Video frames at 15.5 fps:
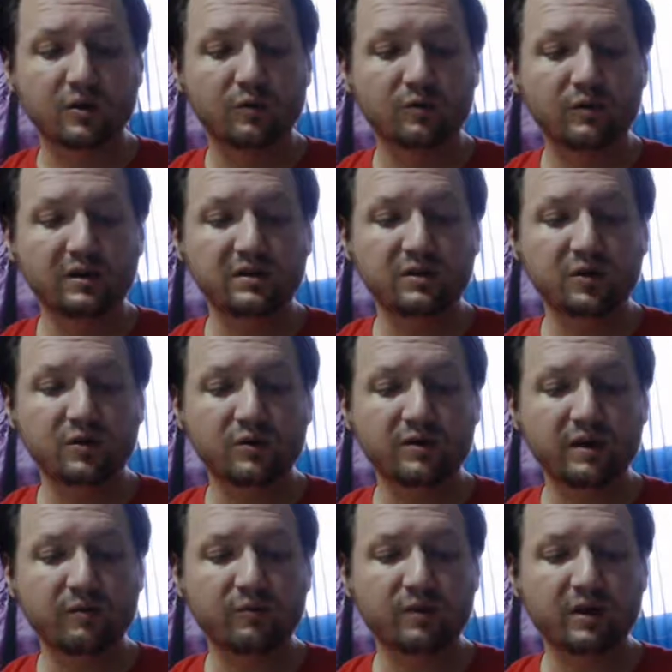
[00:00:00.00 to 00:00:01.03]
We know
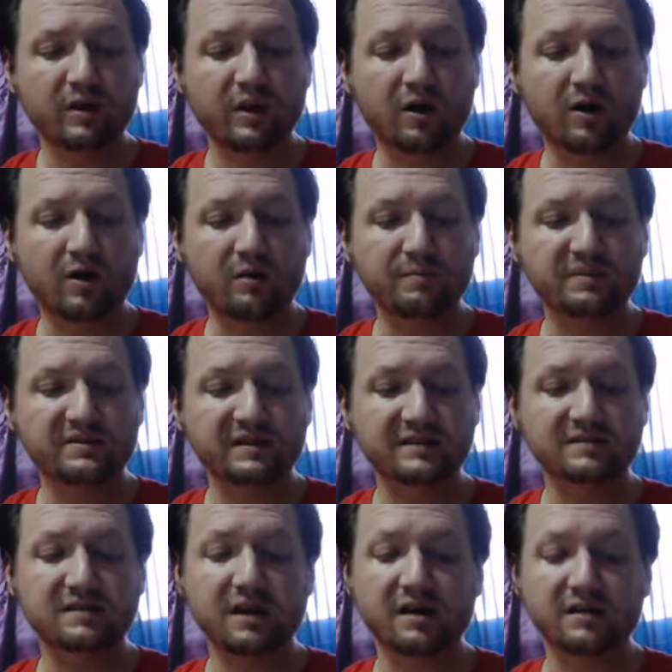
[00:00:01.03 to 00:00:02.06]
that we all possess
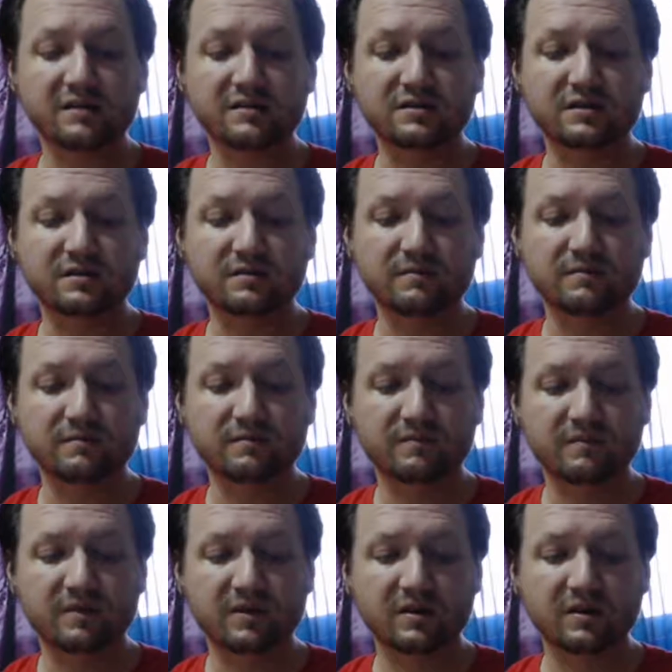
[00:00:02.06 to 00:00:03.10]
knowledge.
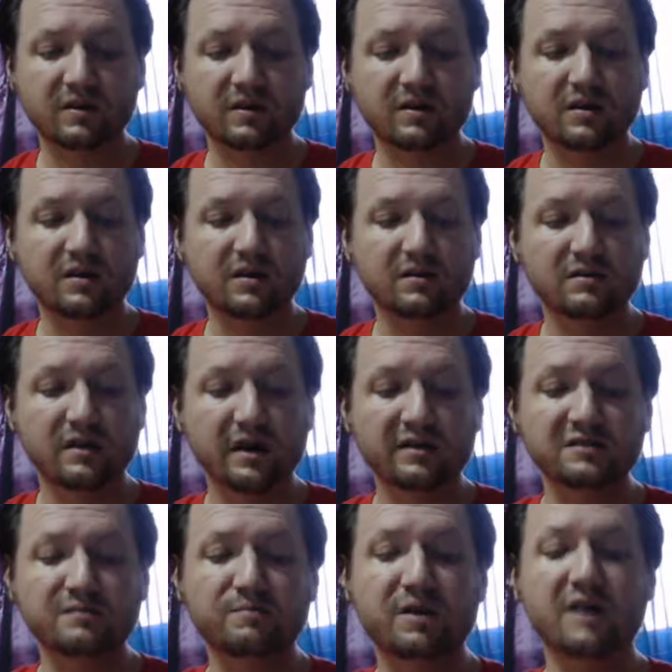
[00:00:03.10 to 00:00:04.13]

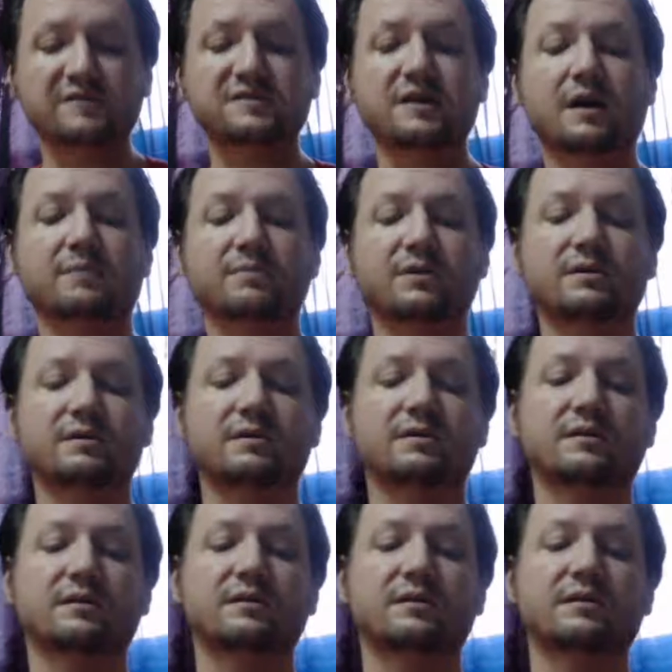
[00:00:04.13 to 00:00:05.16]
Knowledge puffs up,
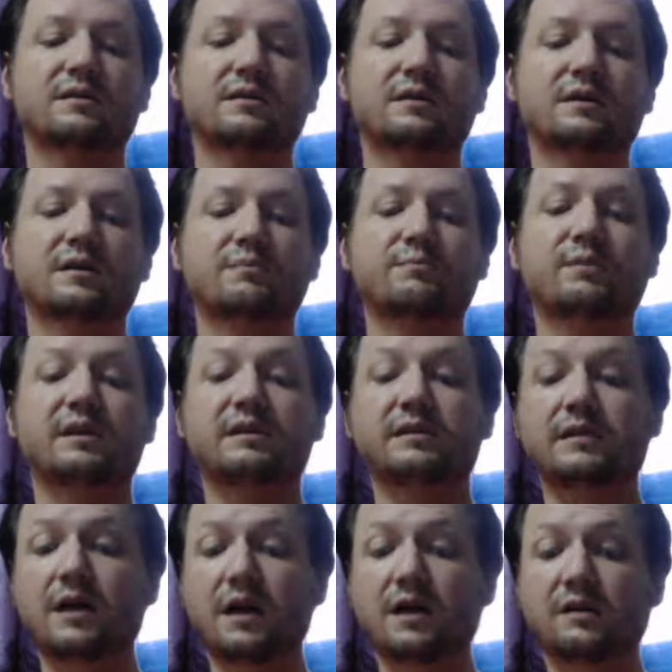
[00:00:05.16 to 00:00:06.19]
but
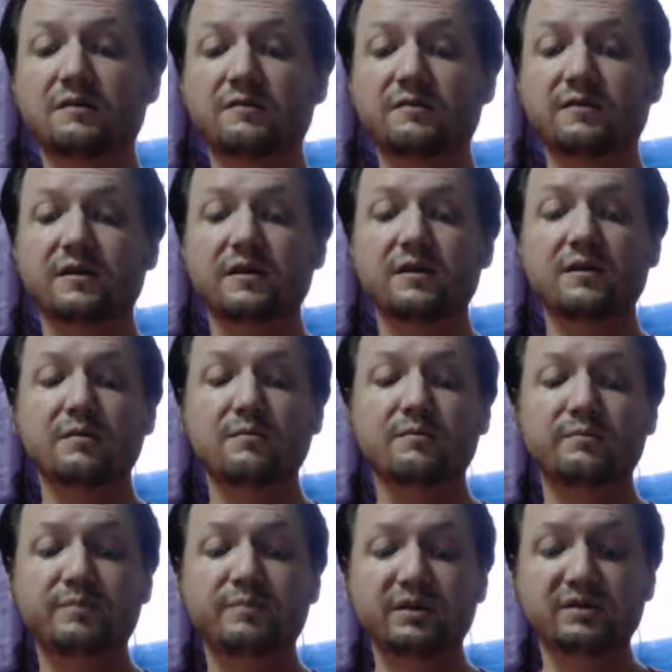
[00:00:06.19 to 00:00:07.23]
love
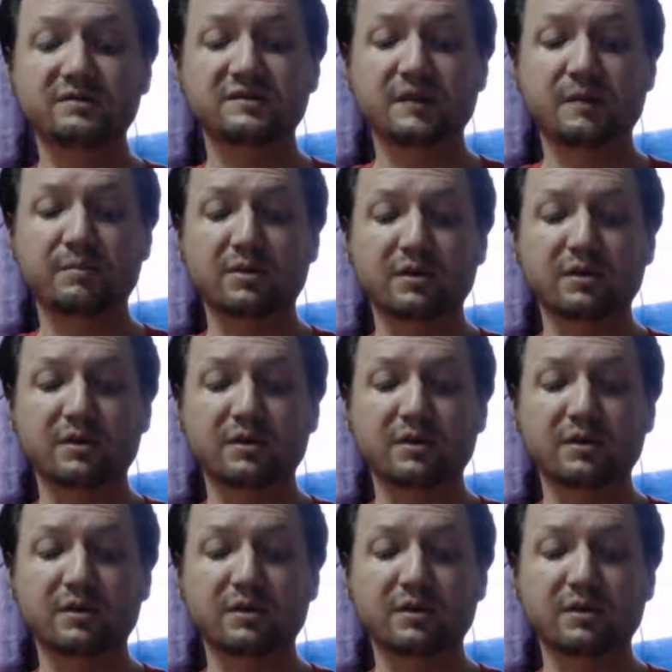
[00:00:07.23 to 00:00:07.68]
builds up.